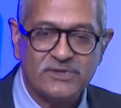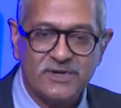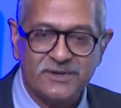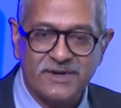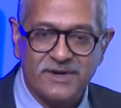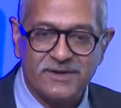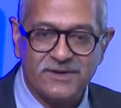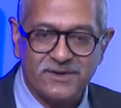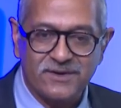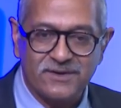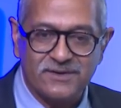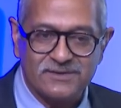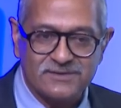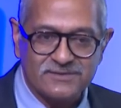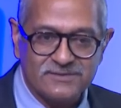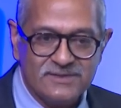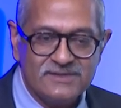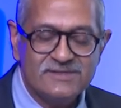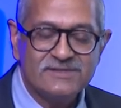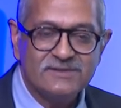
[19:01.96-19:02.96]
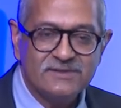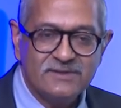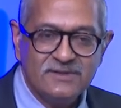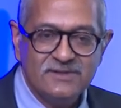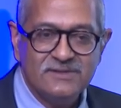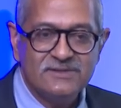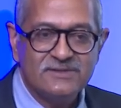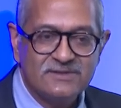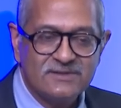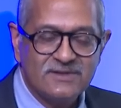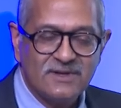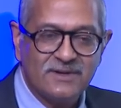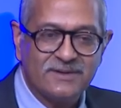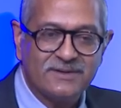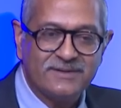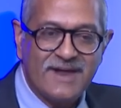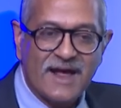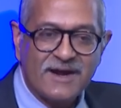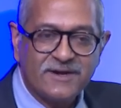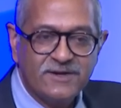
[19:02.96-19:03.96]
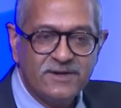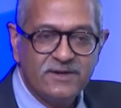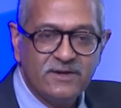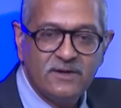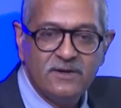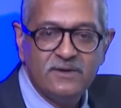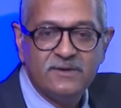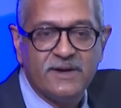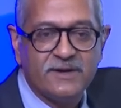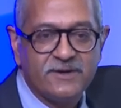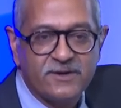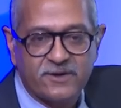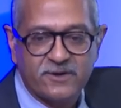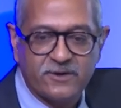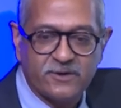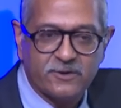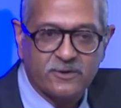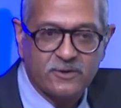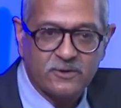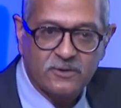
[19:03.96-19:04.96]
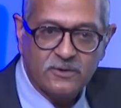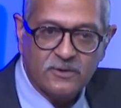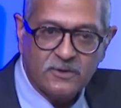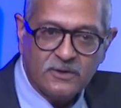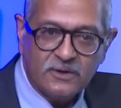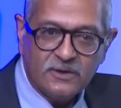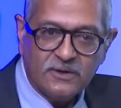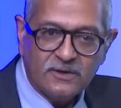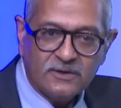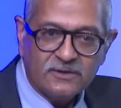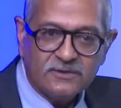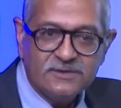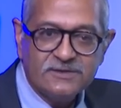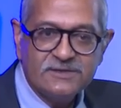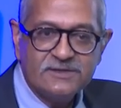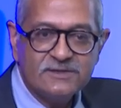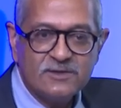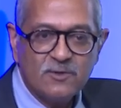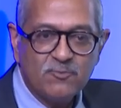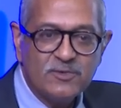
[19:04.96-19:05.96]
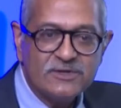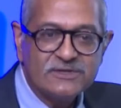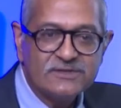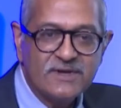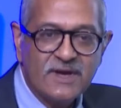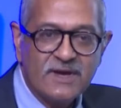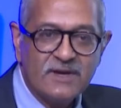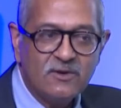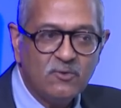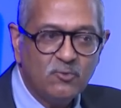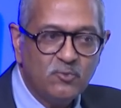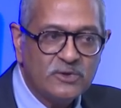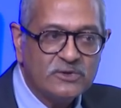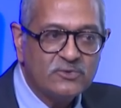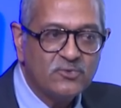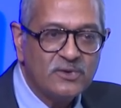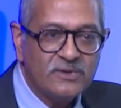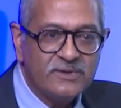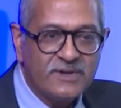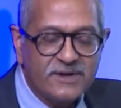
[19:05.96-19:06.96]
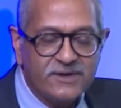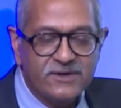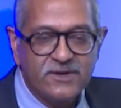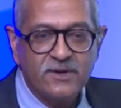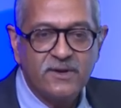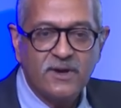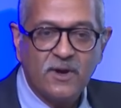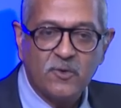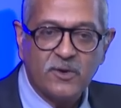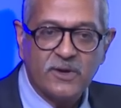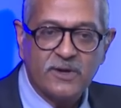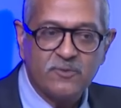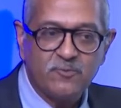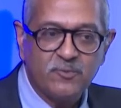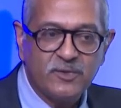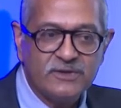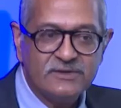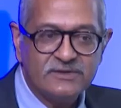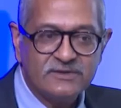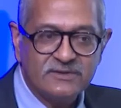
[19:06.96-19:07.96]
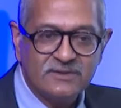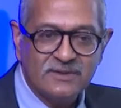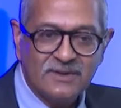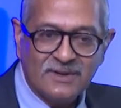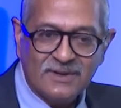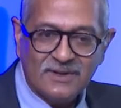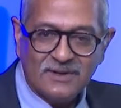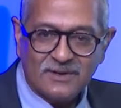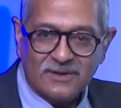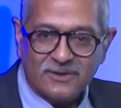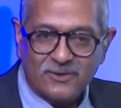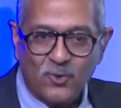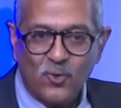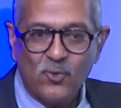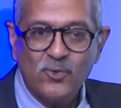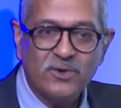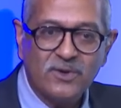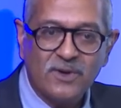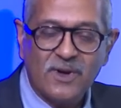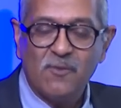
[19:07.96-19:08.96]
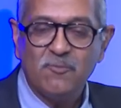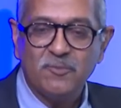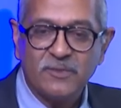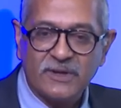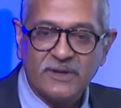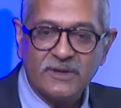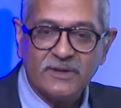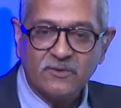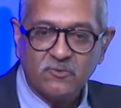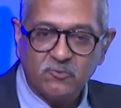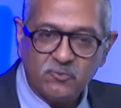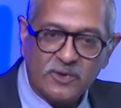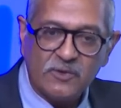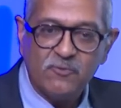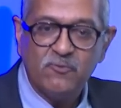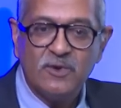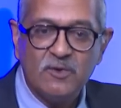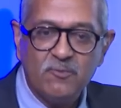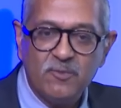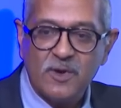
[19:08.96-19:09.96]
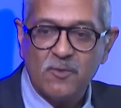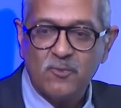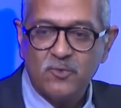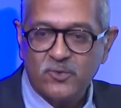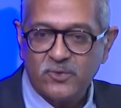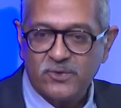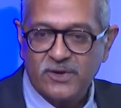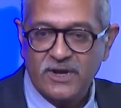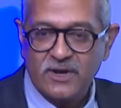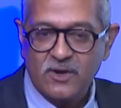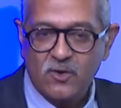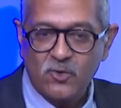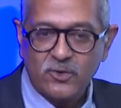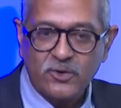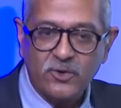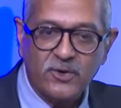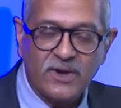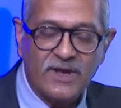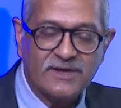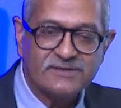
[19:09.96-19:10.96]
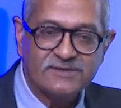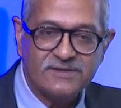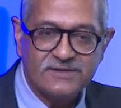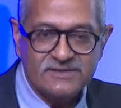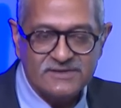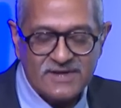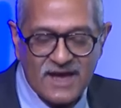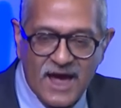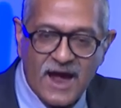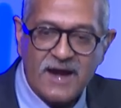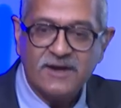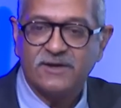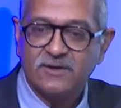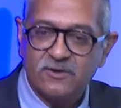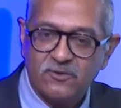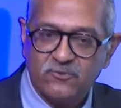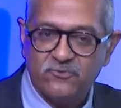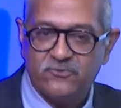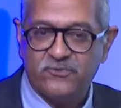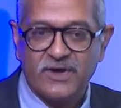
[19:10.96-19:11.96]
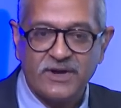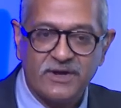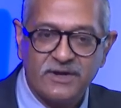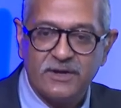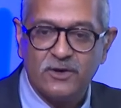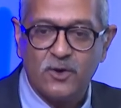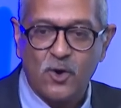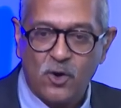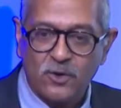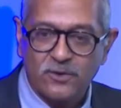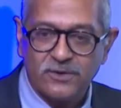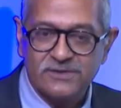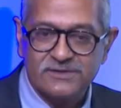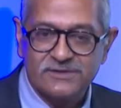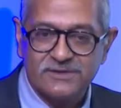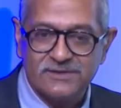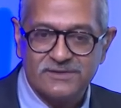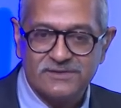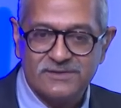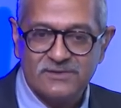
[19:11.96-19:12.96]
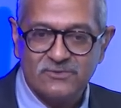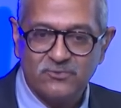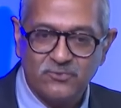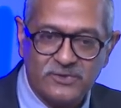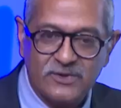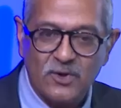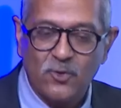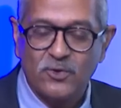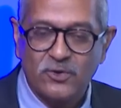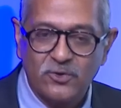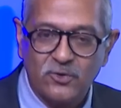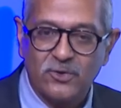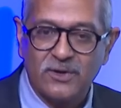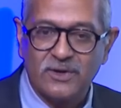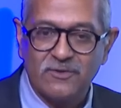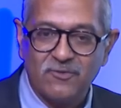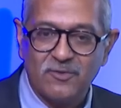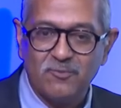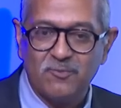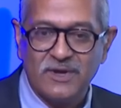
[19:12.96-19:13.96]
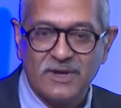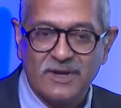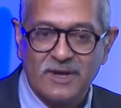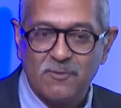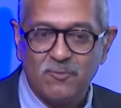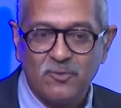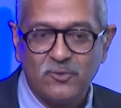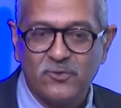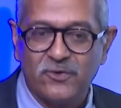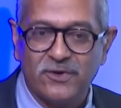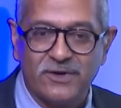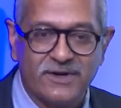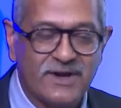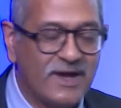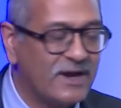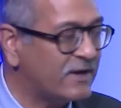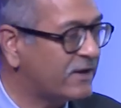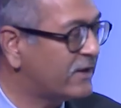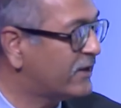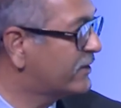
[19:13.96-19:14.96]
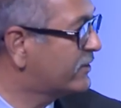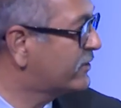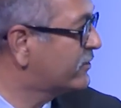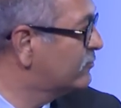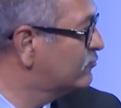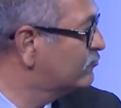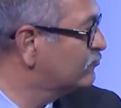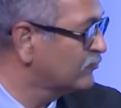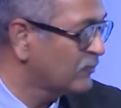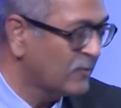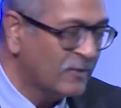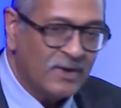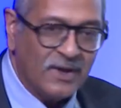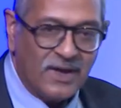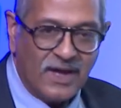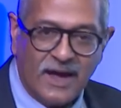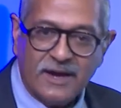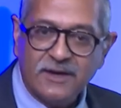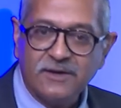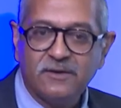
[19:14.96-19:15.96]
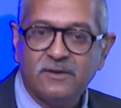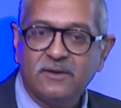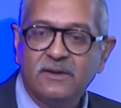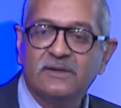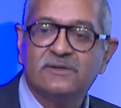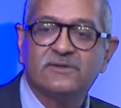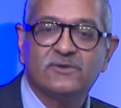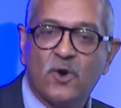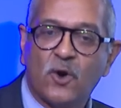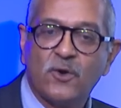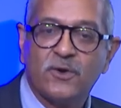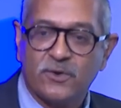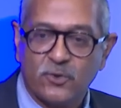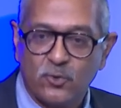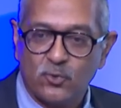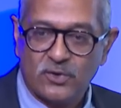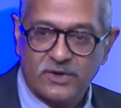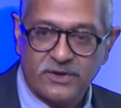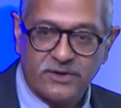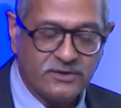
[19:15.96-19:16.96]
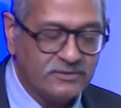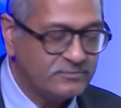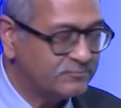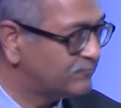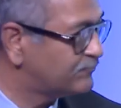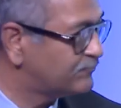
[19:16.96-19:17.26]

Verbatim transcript: are deterrents. This is a tactical deterrent. This is a missile which will deter our enemies don't come near. We will be able to take out your assets at fairly long distances without your even being able to retaliate. And it's not nuclear.